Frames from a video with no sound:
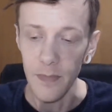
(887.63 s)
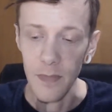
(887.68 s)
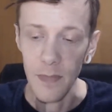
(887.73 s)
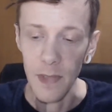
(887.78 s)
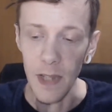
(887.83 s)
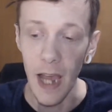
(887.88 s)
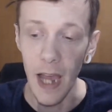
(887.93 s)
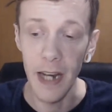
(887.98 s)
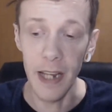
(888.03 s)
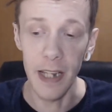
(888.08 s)

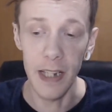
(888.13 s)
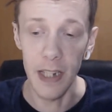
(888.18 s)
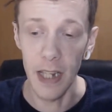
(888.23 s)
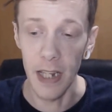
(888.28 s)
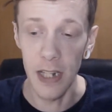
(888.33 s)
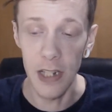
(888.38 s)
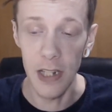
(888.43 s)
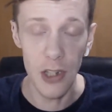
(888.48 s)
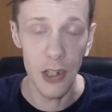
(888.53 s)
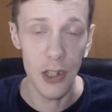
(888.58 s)
and it,
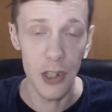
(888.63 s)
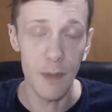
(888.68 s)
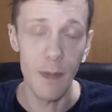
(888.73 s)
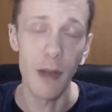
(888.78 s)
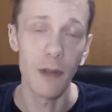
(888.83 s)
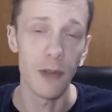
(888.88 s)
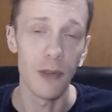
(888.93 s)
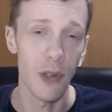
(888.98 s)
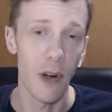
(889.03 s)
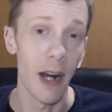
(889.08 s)
it just
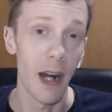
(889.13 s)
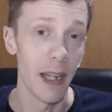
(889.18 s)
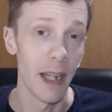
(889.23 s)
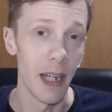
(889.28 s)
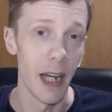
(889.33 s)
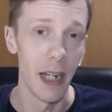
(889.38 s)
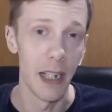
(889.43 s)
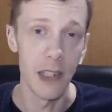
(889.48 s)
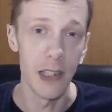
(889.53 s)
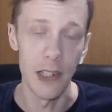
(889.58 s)
smells great
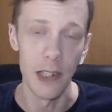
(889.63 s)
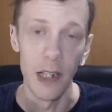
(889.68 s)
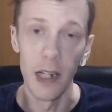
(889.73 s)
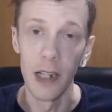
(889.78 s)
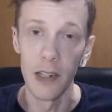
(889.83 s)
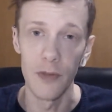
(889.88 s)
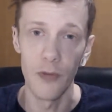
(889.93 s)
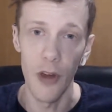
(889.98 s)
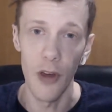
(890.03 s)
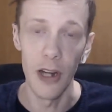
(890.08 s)
and it's
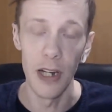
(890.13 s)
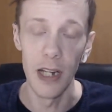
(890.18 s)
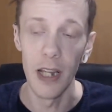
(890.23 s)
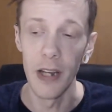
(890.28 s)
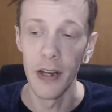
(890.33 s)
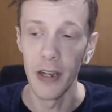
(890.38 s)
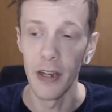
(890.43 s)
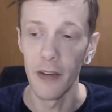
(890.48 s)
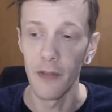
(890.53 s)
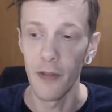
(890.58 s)
it's very
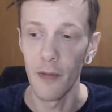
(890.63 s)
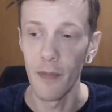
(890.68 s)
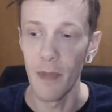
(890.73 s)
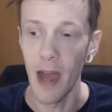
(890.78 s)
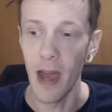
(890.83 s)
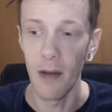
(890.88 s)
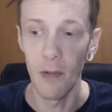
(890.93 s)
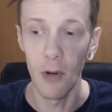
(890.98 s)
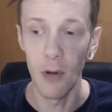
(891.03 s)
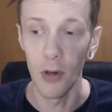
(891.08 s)
linear from
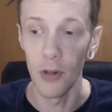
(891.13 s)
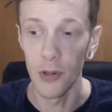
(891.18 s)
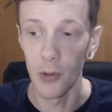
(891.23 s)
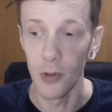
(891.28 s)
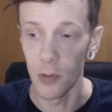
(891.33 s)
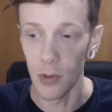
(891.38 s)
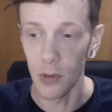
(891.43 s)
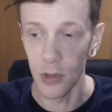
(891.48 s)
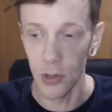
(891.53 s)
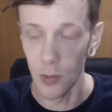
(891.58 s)
there on
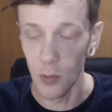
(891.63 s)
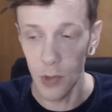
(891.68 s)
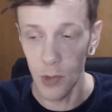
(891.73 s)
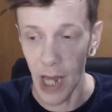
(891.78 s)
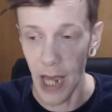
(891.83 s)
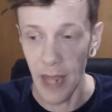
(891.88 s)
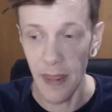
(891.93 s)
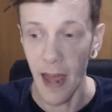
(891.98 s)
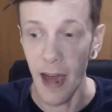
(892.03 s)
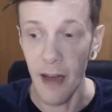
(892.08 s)
you'll you'll
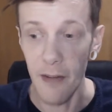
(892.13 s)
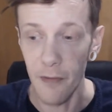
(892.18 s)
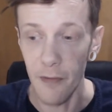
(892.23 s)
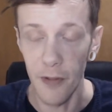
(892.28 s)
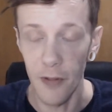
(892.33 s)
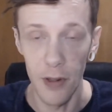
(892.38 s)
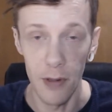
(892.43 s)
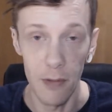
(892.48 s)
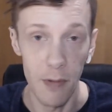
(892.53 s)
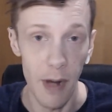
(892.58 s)
get that
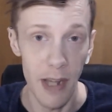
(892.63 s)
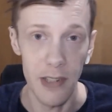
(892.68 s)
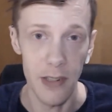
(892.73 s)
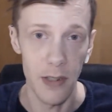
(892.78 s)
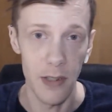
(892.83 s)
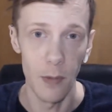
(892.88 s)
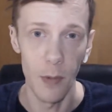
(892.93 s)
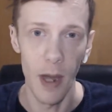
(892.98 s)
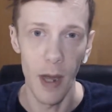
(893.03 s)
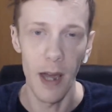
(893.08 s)
for the rest of
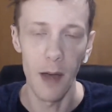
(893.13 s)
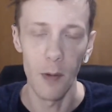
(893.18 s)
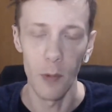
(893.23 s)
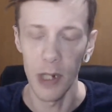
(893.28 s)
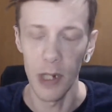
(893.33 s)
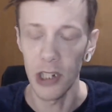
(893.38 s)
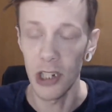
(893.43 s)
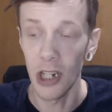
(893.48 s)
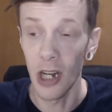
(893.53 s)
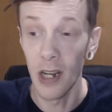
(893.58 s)
the wear
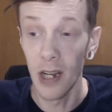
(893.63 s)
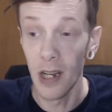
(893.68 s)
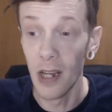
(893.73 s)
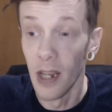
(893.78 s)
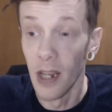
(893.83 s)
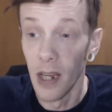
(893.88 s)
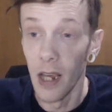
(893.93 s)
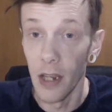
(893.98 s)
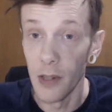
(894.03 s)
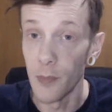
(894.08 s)
which
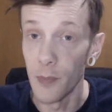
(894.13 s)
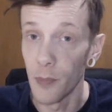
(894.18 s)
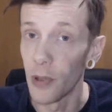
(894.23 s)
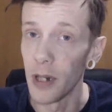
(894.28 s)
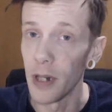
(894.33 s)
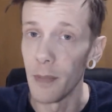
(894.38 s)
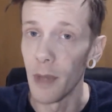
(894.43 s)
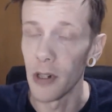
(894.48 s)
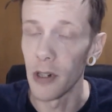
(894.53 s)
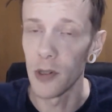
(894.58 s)
is
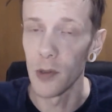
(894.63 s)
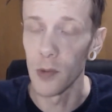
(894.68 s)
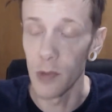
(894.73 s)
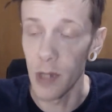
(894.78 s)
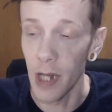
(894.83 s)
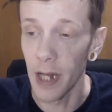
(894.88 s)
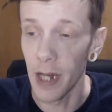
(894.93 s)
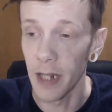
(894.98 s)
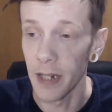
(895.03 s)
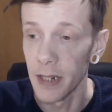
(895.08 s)
pretty much all
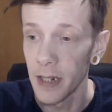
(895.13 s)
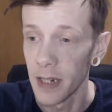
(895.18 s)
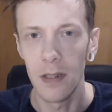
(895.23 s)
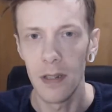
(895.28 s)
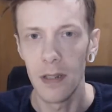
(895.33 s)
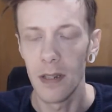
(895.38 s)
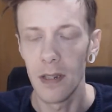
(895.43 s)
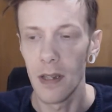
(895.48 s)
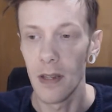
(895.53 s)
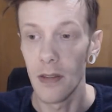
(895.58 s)
day
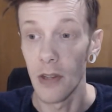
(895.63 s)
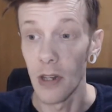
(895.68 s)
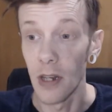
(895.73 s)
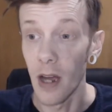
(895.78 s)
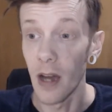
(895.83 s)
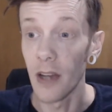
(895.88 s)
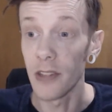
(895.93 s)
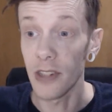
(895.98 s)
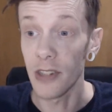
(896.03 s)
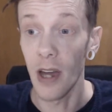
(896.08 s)
the
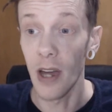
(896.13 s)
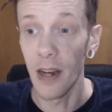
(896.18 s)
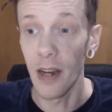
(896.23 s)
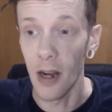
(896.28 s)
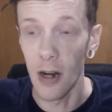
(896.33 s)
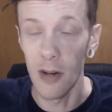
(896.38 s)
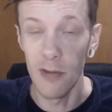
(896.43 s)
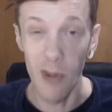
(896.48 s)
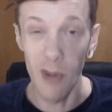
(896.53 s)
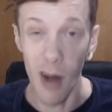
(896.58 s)
last kind of
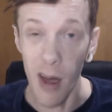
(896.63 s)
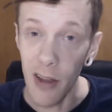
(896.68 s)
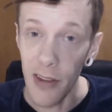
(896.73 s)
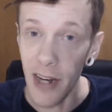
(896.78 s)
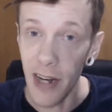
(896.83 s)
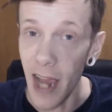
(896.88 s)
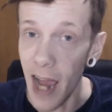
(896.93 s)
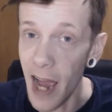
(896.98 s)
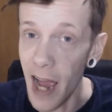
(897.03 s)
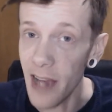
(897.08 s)
hurrah
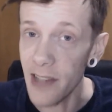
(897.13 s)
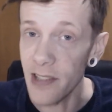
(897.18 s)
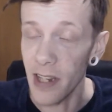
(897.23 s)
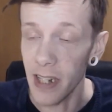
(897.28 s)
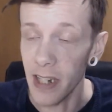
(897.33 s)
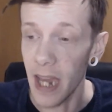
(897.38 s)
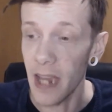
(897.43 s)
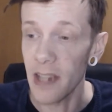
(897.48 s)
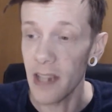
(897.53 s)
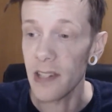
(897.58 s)
that it has i
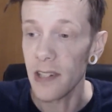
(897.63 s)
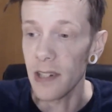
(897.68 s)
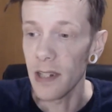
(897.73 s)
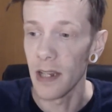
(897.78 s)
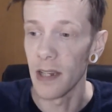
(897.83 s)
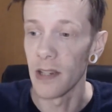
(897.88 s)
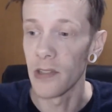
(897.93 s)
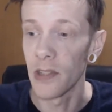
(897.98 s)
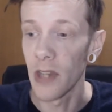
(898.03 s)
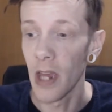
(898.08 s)
guess
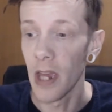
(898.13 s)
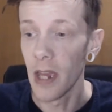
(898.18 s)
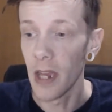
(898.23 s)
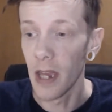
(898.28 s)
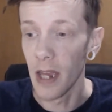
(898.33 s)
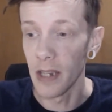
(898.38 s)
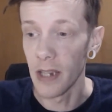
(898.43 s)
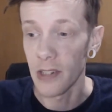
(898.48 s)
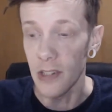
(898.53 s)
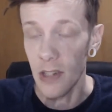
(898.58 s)
is
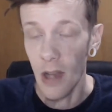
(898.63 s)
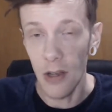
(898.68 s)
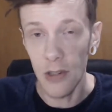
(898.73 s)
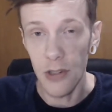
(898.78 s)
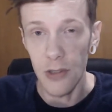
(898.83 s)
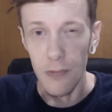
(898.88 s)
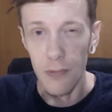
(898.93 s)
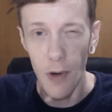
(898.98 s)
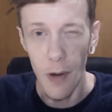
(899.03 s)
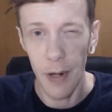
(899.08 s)
it starts
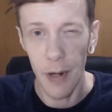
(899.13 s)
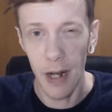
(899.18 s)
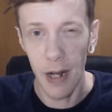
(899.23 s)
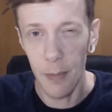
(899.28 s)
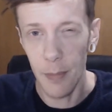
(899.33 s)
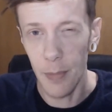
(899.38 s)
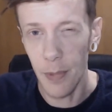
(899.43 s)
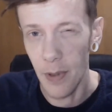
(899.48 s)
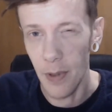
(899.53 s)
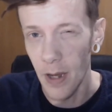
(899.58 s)
throwing
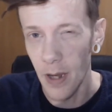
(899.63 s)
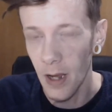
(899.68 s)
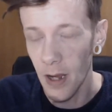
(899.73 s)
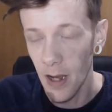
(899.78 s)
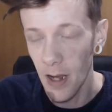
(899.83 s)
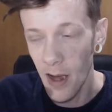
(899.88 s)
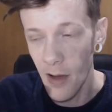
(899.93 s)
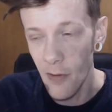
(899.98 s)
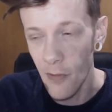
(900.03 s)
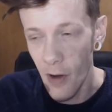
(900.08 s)
up a,
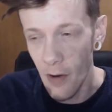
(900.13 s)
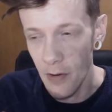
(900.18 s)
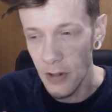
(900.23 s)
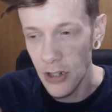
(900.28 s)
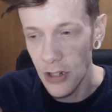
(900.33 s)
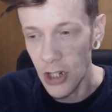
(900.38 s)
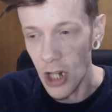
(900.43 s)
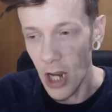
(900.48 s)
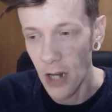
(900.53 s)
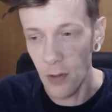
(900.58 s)
a very
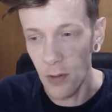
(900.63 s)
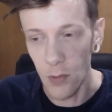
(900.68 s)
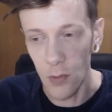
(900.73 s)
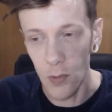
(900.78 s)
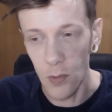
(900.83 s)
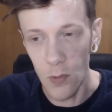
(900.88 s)
gentle